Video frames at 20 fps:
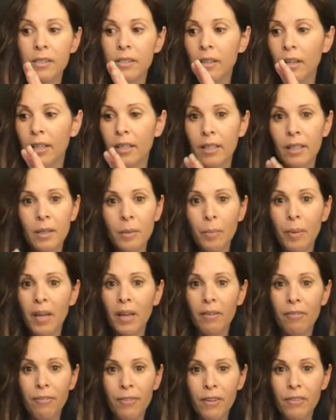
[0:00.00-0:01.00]
I need to
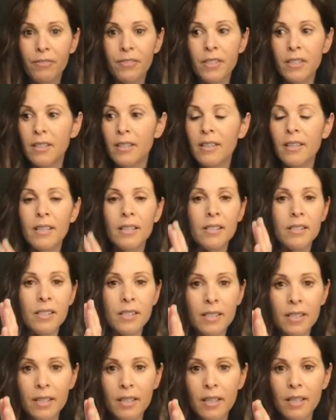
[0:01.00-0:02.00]
pay 50 to this.
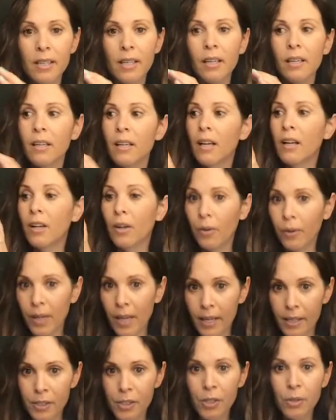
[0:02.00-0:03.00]
Da, da, da.
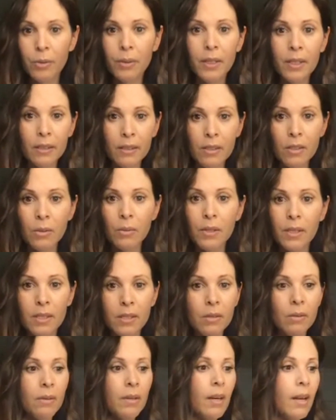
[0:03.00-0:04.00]
Okay, do it, do it,
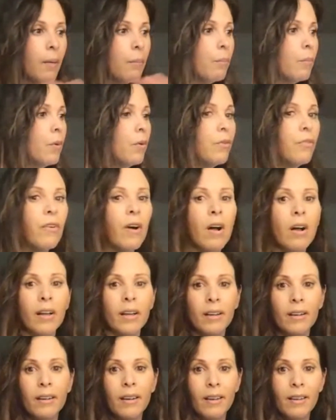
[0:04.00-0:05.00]
do it. Move
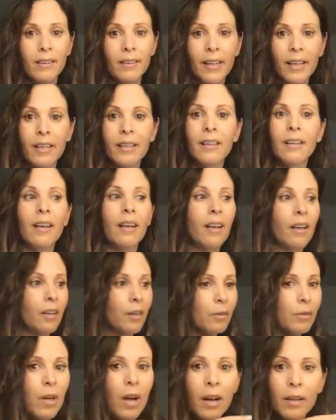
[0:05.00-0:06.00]
on. Like
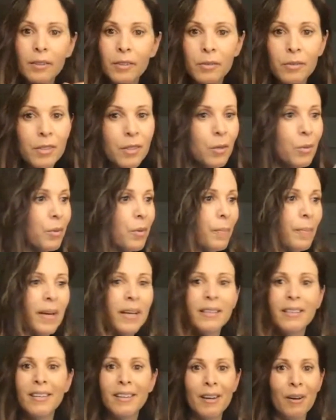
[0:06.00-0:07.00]
do the
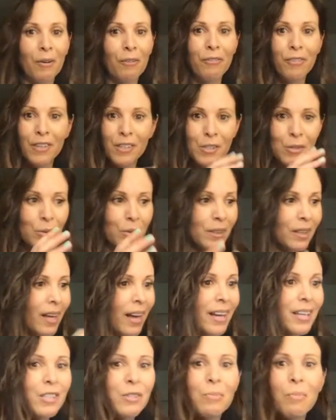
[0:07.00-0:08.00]
best,
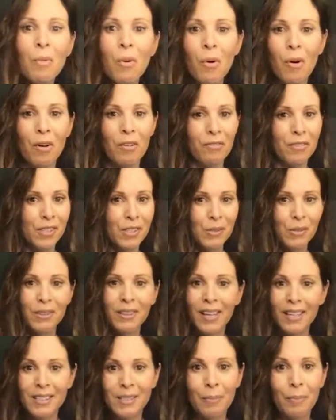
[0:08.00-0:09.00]
visualize more,
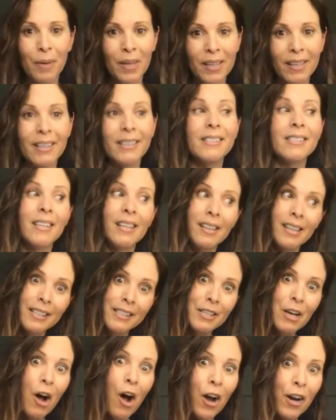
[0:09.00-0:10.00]
visualize abundance. And that's
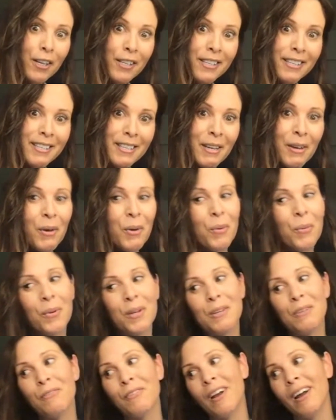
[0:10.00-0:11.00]
hard to do when
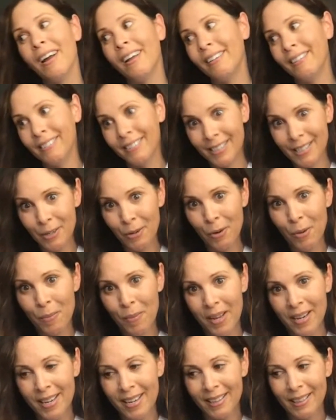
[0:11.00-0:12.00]
you've got zero
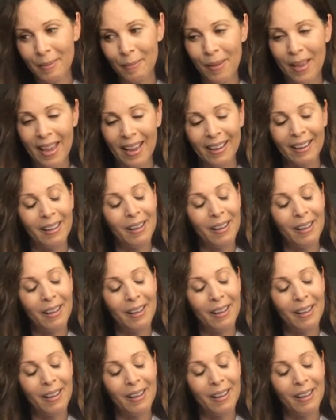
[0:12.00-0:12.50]
money in the bank.